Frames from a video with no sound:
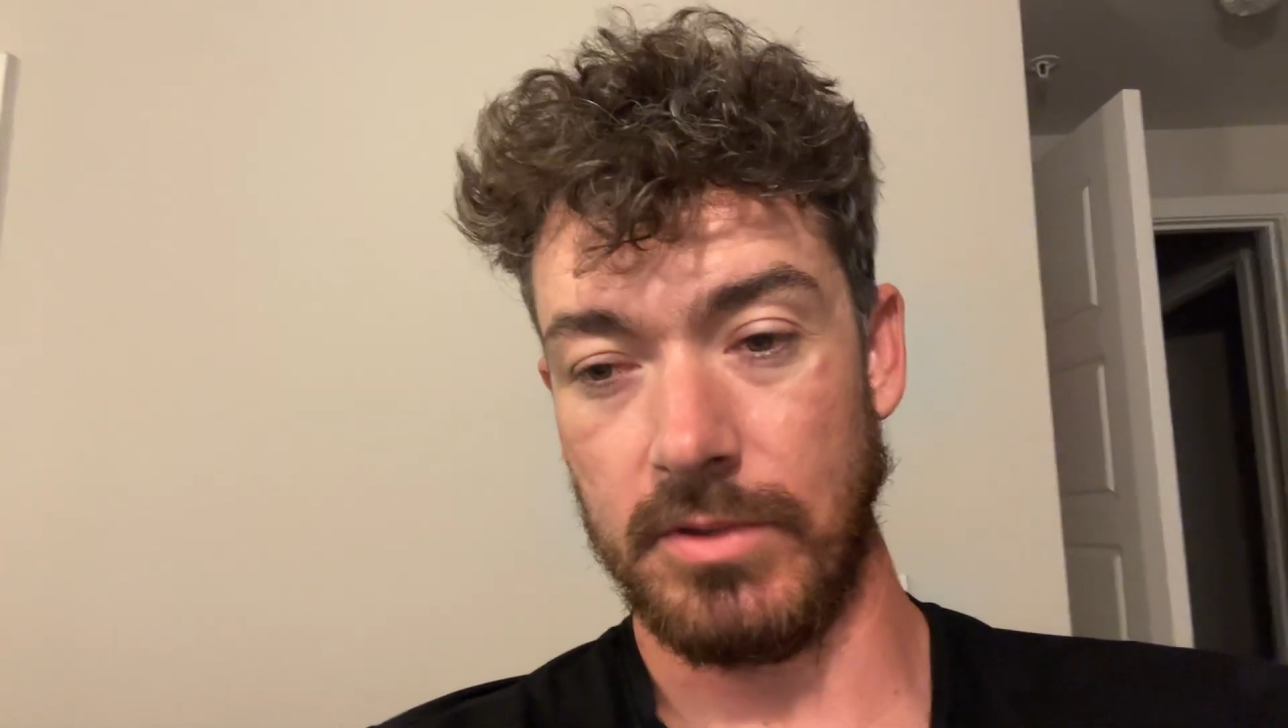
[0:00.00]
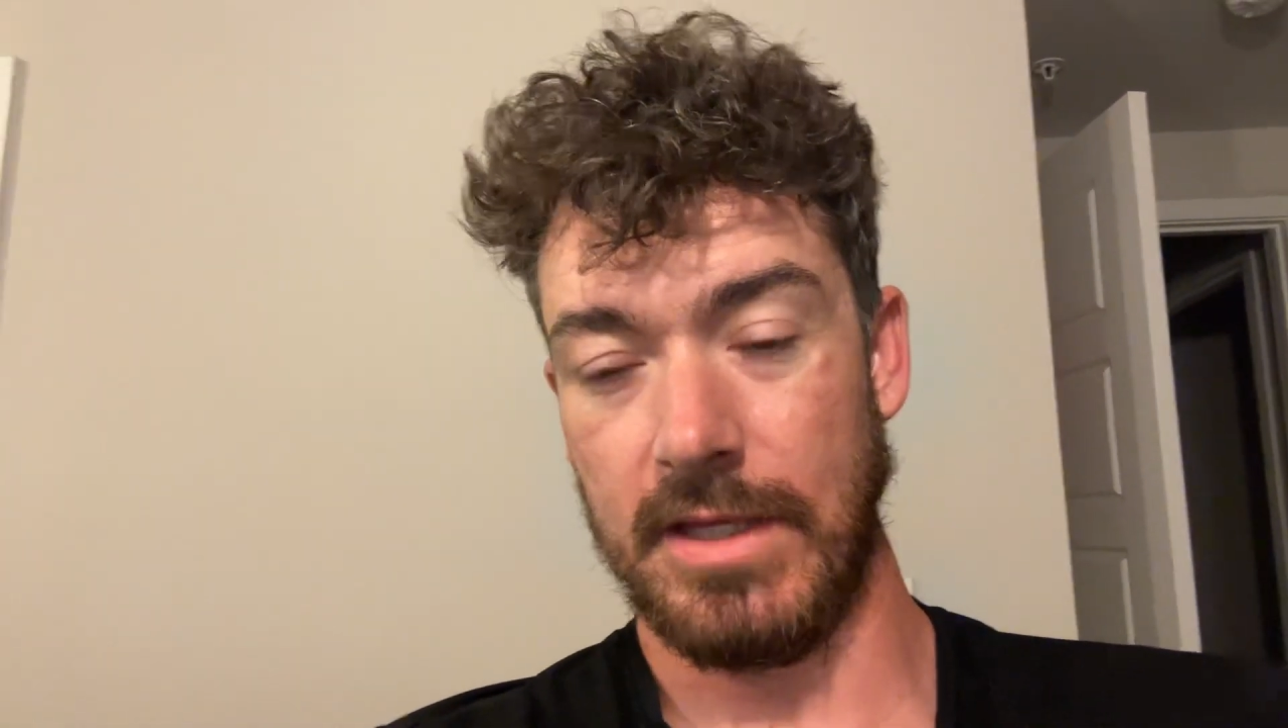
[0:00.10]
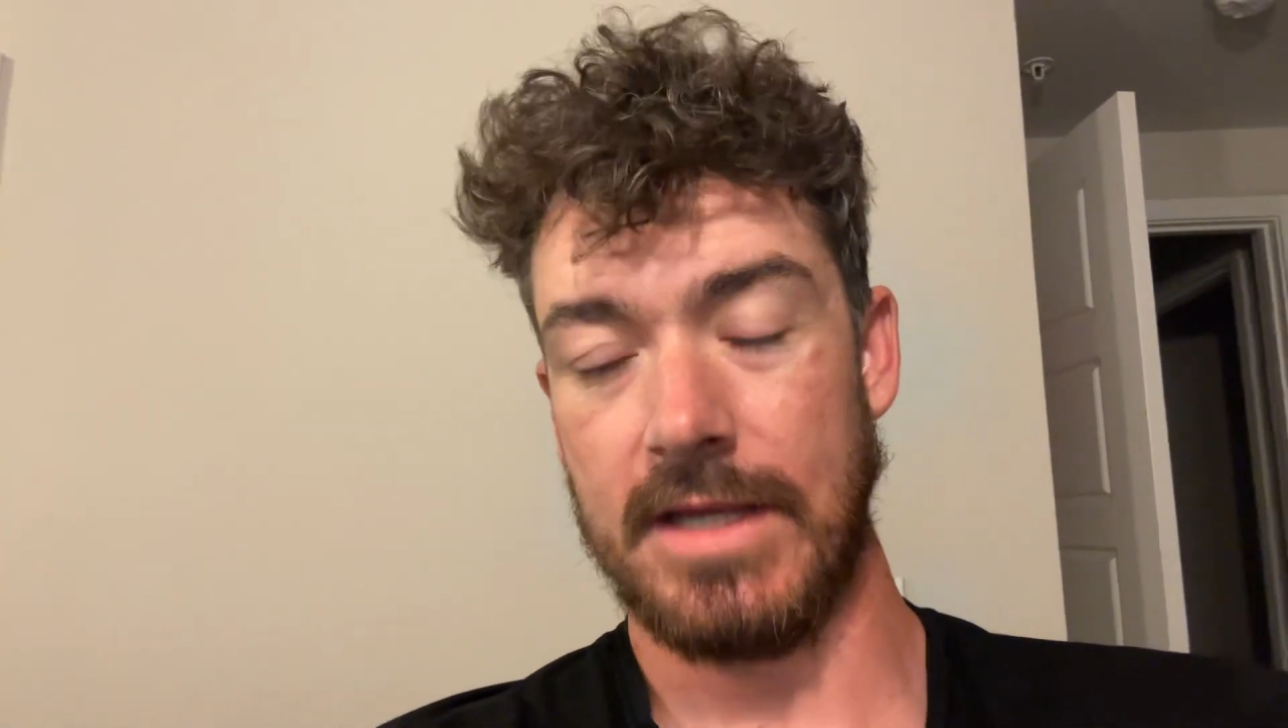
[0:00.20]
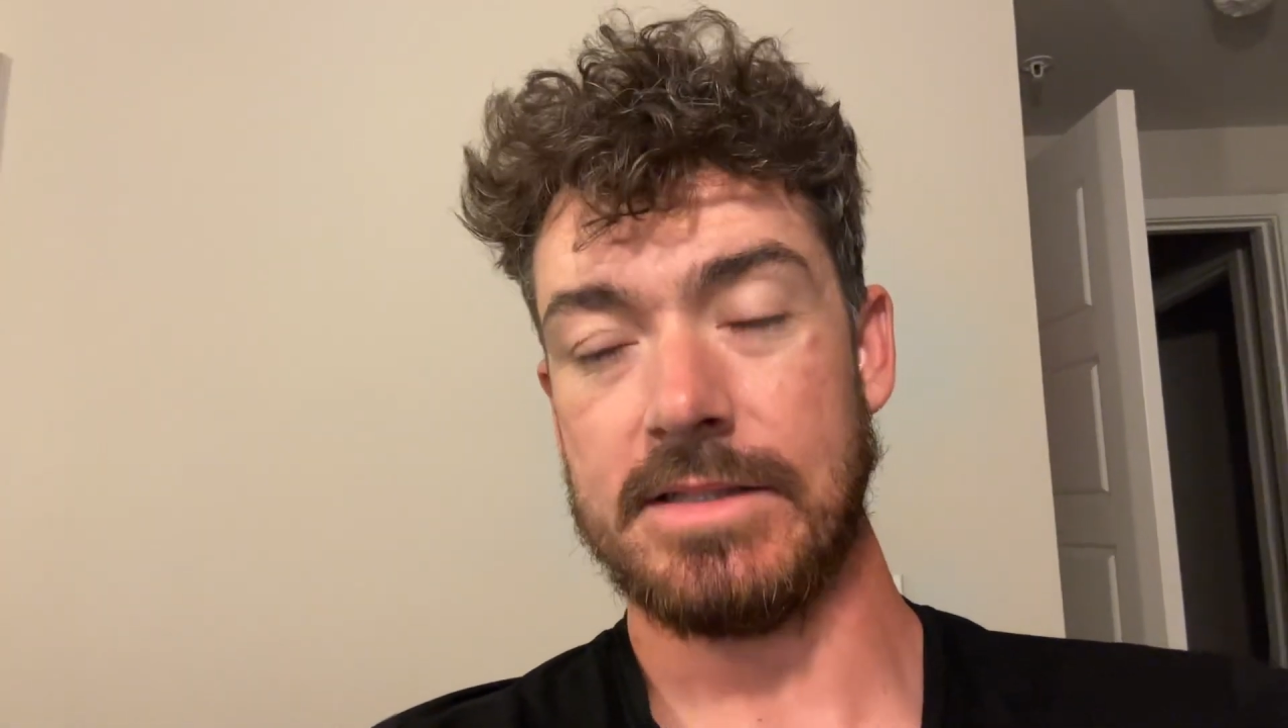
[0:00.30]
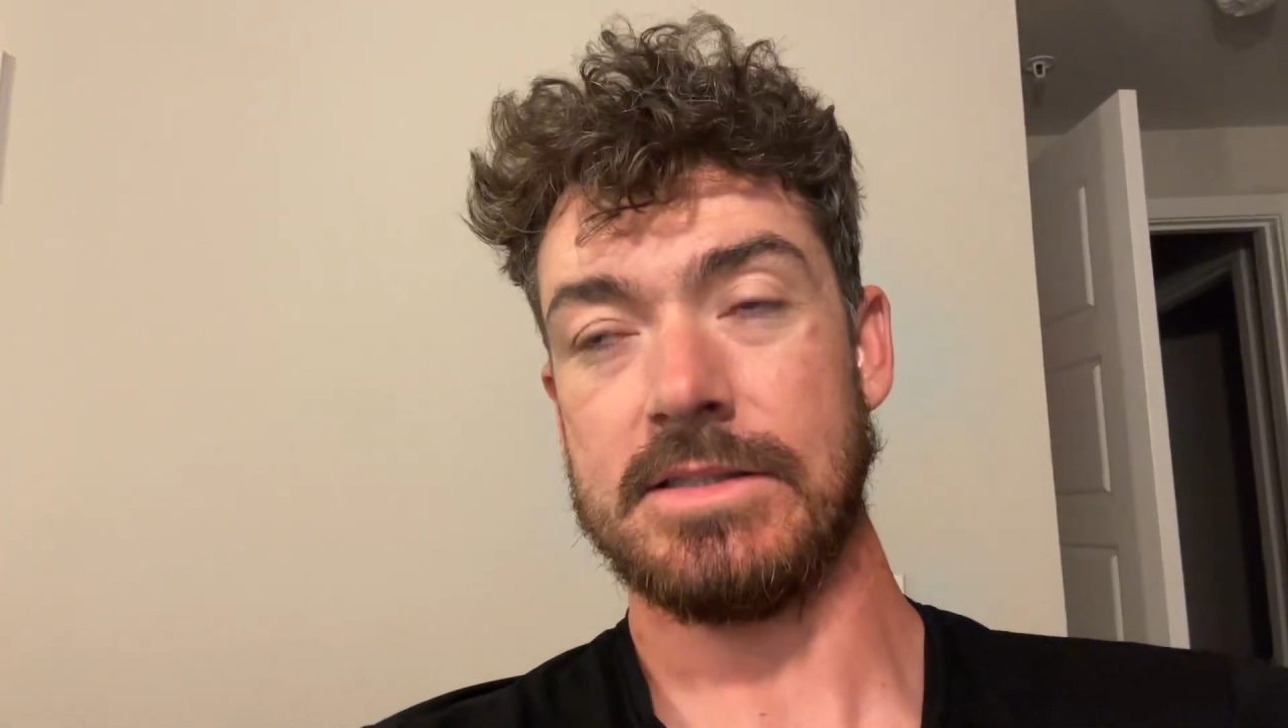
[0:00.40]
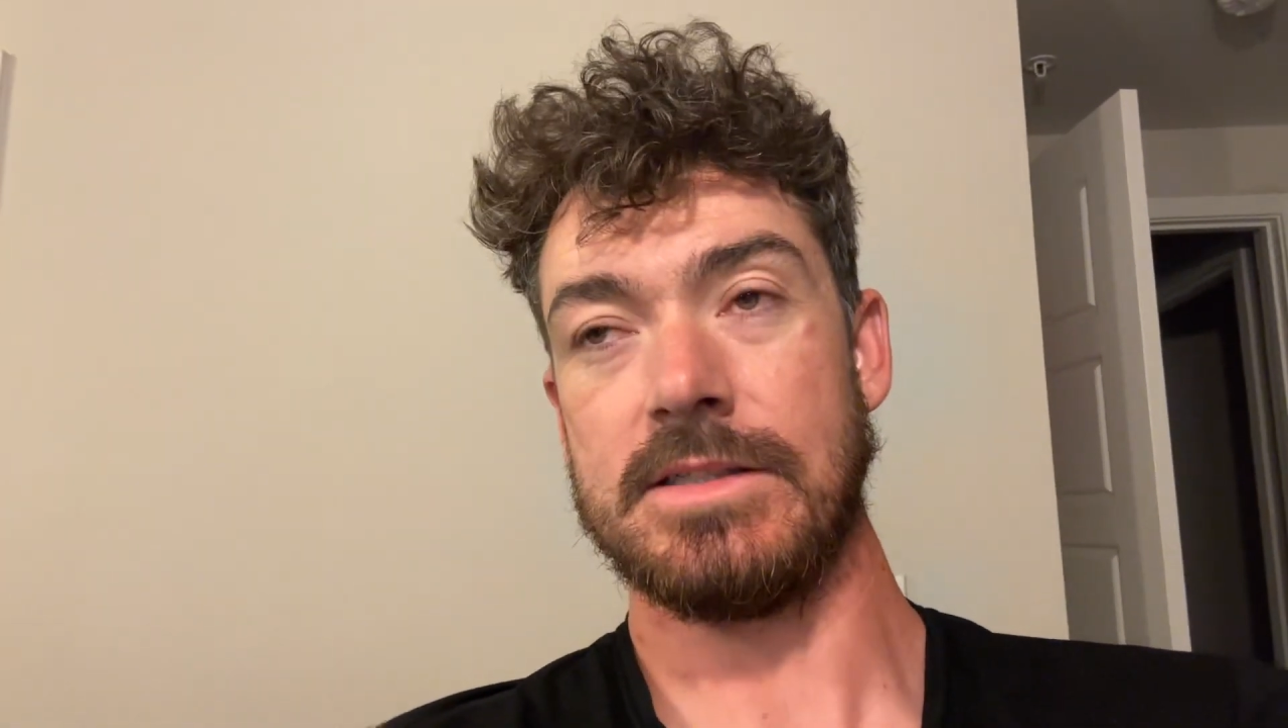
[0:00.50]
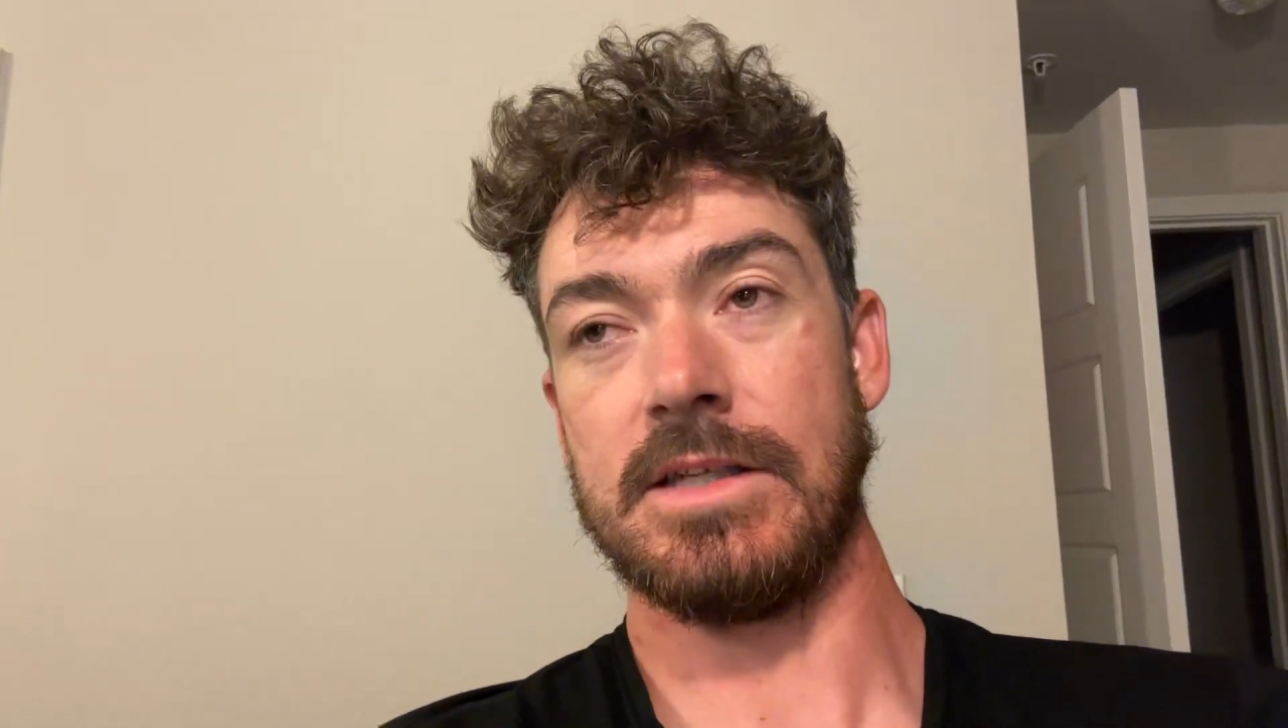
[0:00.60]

yes.